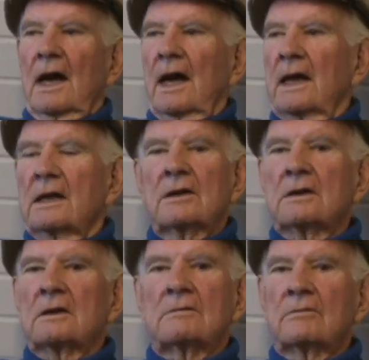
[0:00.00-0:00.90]
I
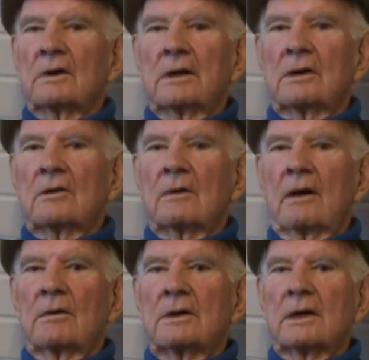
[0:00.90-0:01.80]
didn't really know.
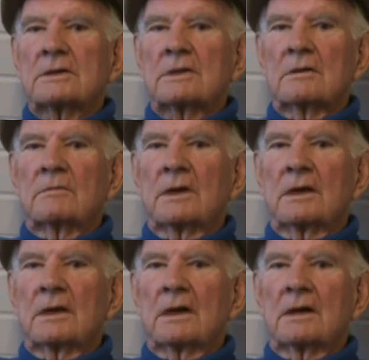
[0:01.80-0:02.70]
I would guess there'd
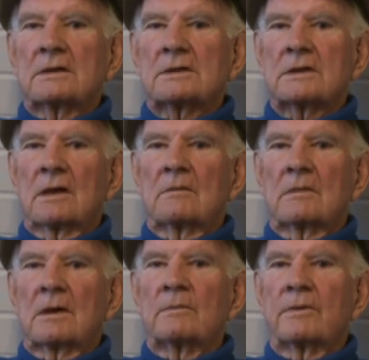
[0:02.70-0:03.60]
be some
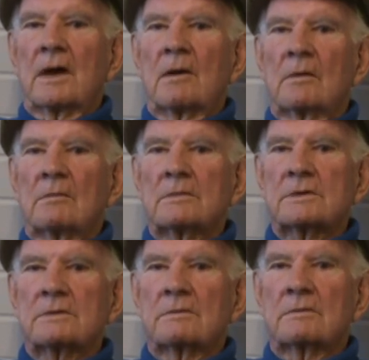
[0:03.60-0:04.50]

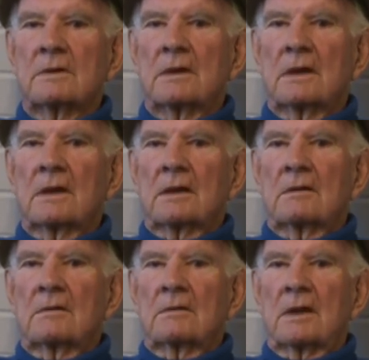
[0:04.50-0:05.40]
problems.
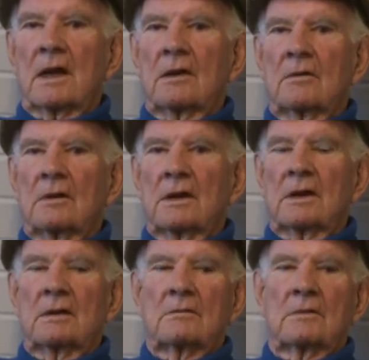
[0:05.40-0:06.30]
Not
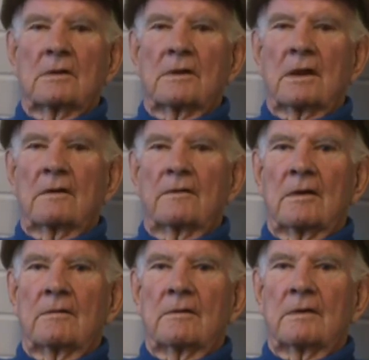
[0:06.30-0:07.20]
only were they
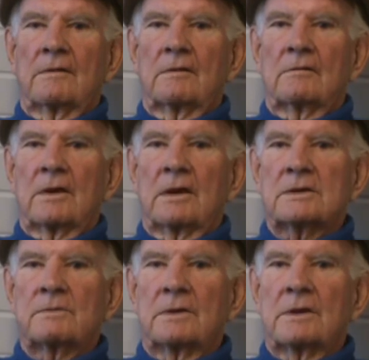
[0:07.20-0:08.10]
of a different
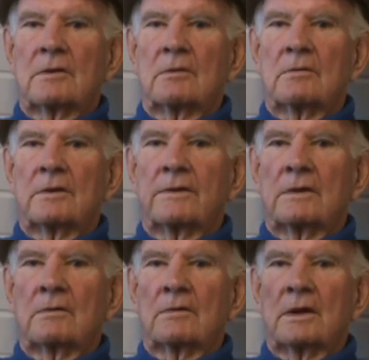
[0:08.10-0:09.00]
race, but they were with
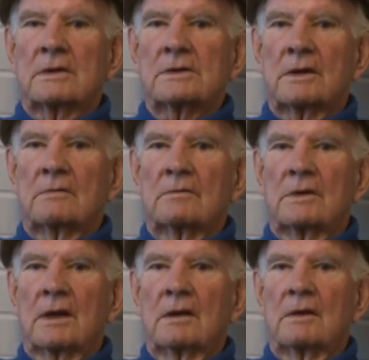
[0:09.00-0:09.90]
a race that
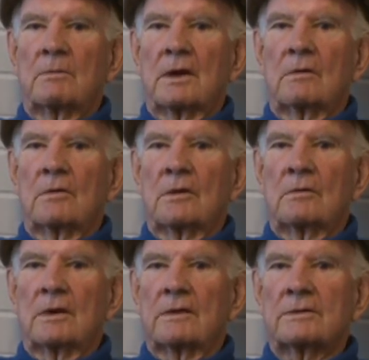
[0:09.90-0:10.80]
we had been at war
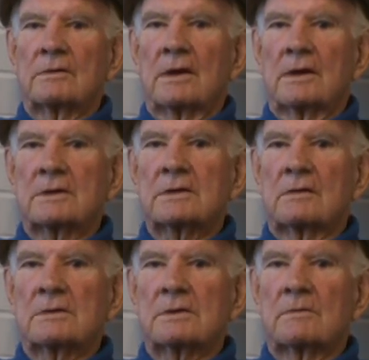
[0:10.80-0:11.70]
with, so I guess there
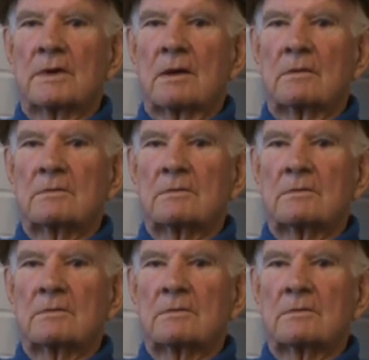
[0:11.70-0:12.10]
were some problems